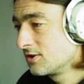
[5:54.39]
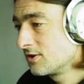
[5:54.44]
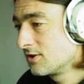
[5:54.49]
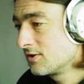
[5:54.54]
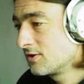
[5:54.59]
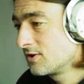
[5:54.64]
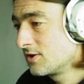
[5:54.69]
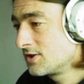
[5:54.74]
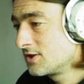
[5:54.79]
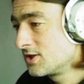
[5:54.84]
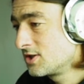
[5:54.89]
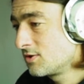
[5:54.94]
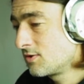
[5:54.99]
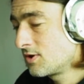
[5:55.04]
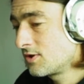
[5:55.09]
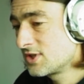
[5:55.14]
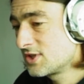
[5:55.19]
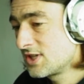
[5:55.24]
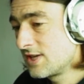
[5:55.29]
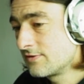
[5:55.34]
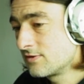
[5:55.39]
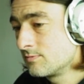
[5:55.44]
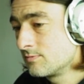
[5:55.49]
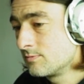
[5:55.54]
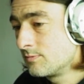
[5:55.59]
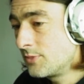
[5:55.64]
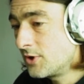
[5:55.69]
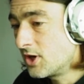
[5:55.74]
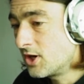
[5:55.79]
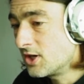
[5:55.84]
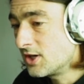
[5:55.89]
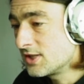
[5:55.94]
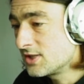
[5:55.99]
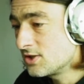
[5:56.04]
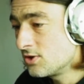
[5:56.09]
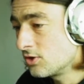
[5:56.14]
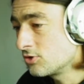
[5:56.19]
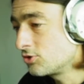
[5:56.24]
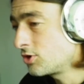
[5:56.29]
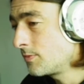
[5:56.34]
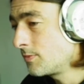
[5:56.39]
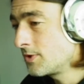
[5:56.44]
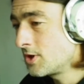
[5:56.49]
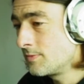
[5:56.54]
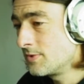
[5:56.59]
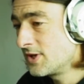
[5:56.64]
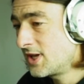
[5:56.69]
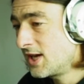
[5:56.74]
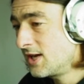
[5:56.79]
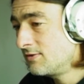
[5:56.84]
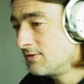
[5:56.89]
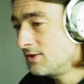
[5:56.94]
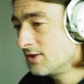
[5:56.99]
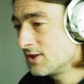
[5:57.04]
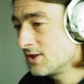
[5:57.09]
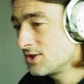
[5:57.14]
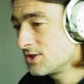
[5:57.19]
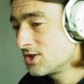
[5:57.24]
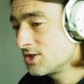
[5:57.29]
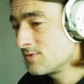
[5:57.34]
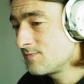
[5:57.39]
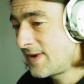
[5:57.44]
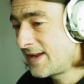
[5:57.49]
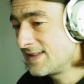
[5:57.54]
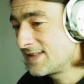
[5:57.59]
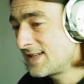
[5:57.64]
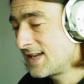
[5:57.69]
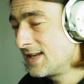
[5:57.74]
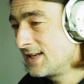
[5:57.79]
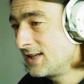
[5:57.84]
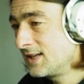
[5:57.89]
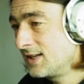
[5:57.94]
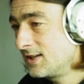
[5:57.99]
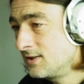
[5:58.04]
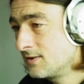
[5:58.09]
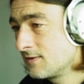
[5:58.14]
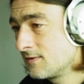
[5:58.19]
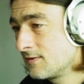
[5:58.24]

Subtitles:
3207, but it's not dropping up and down. It's just maintaining it.